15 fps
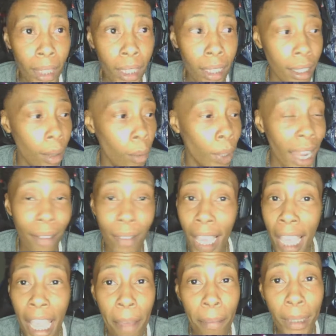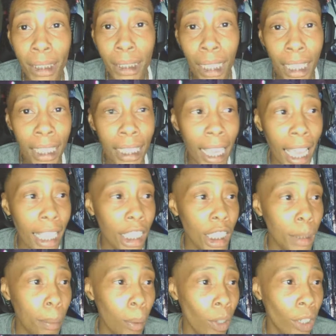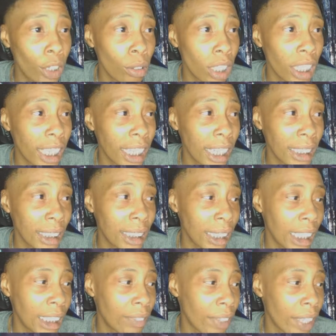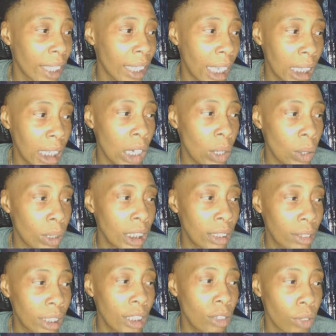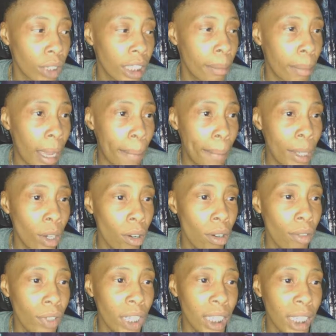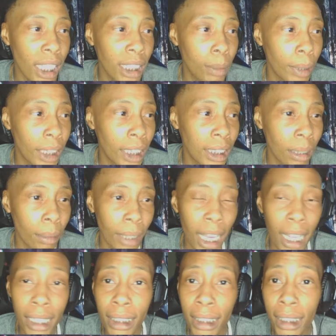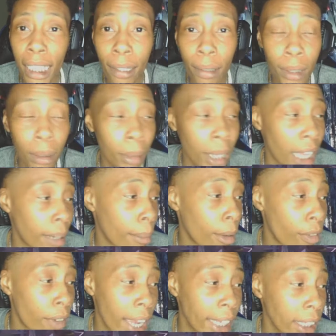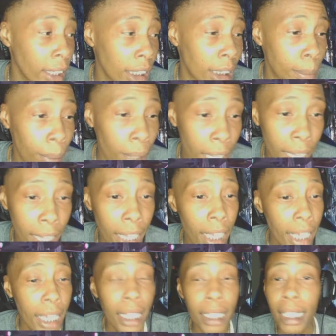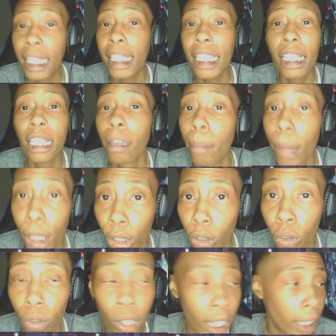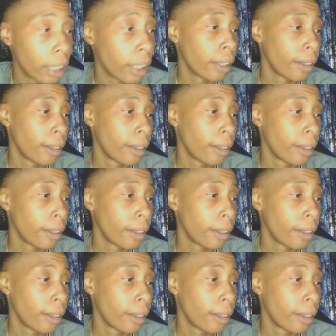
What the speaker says: Whatever happens, like, at this point, you looking as a Suns fan like, yo, this really might be over unless we get some kind of steal, some kind of miraculous play. They needed a miracle right here.